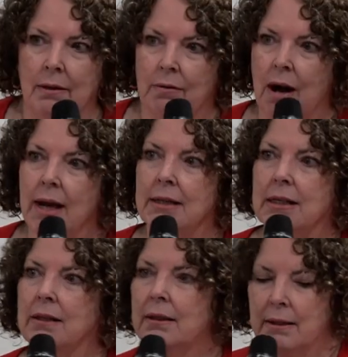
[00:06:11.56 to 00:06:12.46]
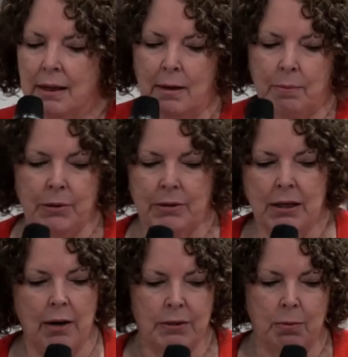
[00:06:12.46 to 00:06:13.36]
Right? The
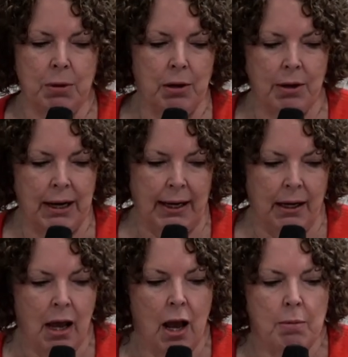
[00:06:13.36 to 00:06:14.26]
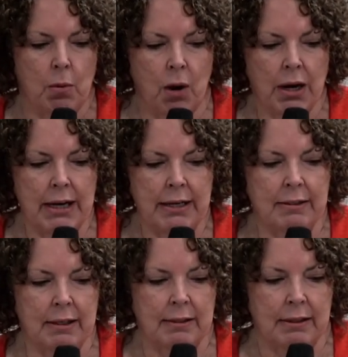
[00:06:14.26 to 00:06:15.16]
doves of purity. But what it
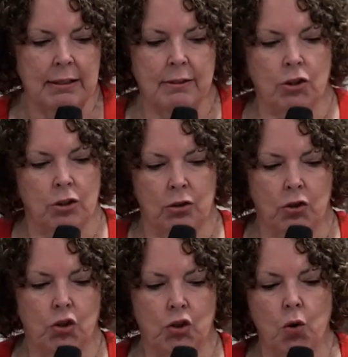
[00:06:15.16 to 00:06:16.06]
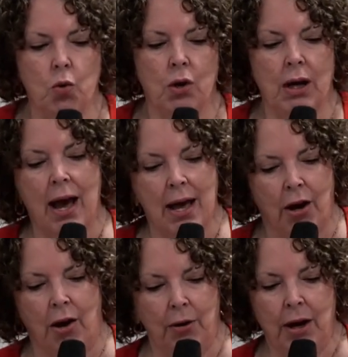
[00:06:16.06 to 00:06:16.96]
is this
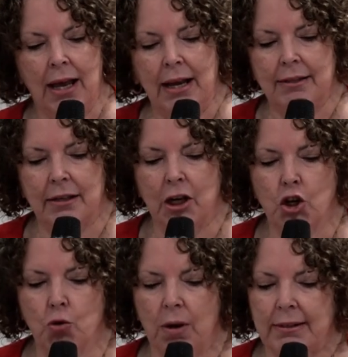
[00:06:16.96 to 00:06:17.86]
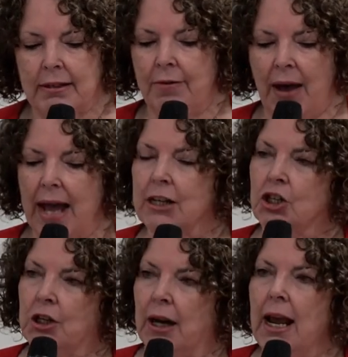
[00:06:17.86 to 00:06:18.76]
tunkano is an aggressive
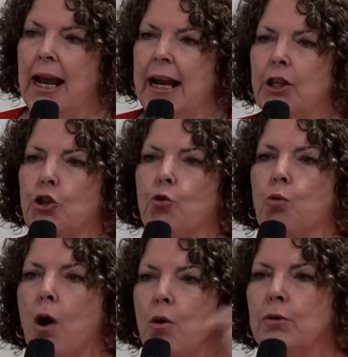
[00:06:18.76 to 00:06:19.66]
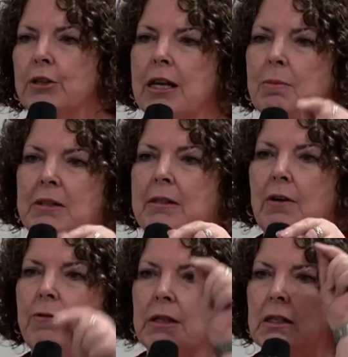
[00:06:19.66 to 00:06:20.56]
action. He throws
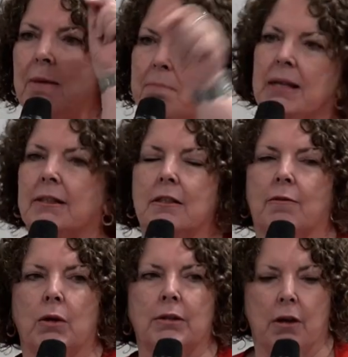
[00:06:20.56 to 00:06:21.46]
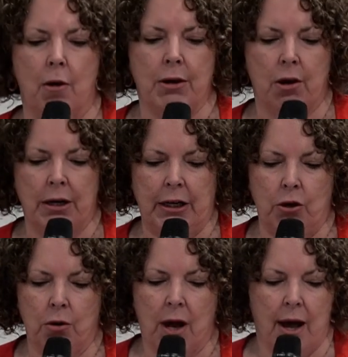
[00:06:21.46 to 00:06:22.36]
himself into the midst of what's going on in
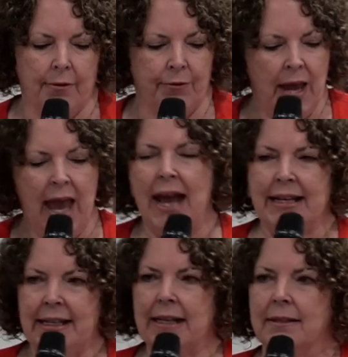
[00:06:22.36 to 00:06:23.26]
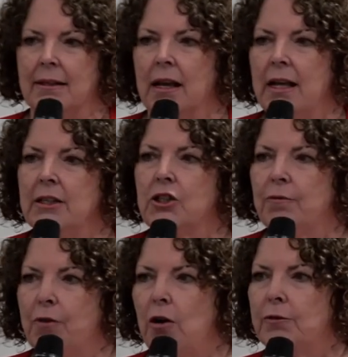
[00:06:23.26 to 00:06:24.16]
your life and gets
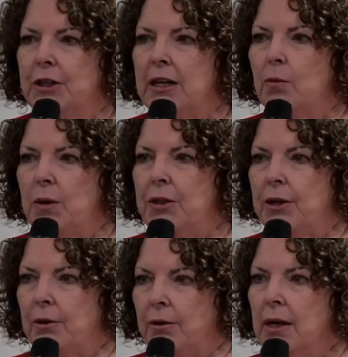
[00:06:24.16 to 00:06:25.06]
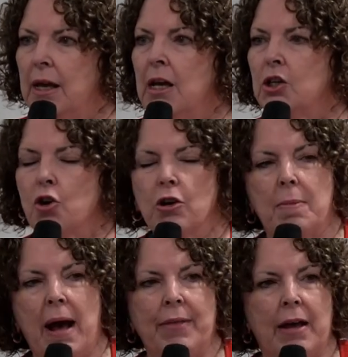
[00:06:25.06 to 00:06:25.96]
involved in it with you. Talk
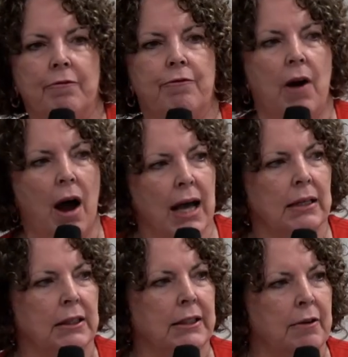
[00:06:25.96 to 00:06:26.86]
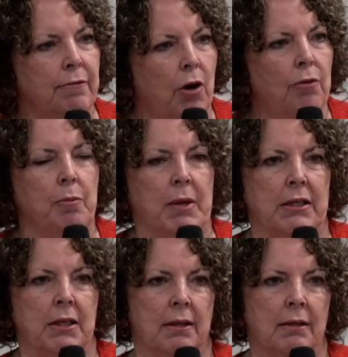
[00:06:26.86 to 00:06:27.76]
about that violent
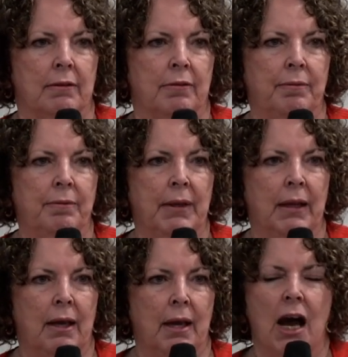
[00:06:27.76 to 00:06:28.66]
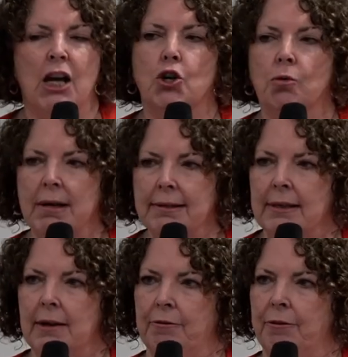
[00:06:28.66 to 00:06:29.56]
involvement.
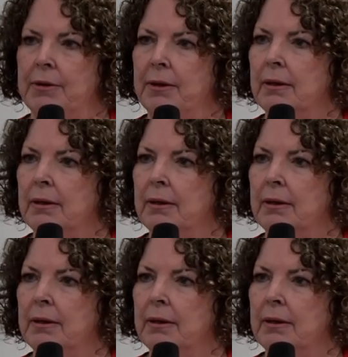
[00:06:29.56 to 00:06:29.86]
Aggressive.